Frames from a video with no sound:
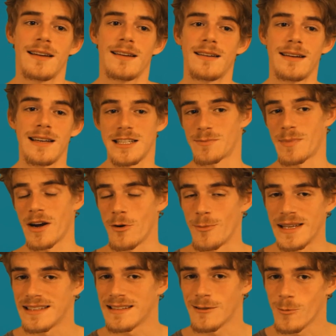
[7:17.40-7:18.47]
and
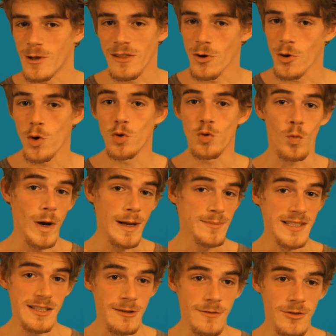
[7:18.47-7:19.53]
experimenting with their own web
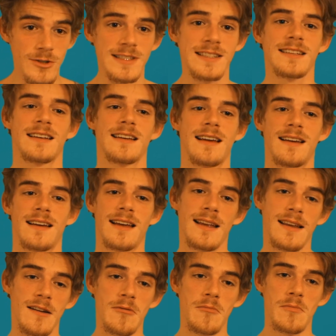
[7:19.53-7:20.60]
servers
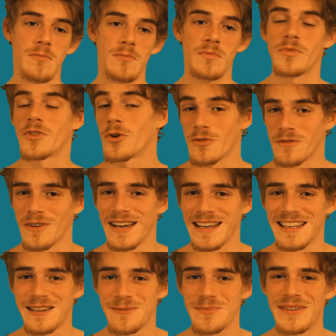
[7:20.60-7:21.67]
and
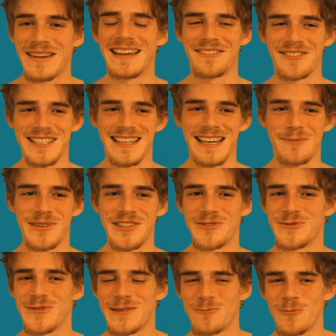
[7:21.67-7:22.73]
notifying him every time a
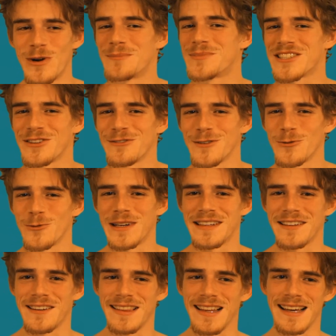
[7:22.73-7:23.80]
new web server went
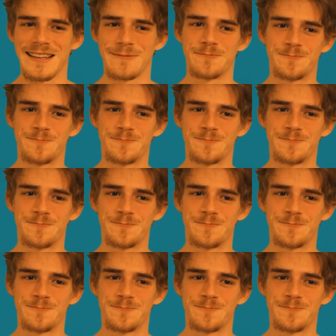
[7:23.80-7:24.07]
online.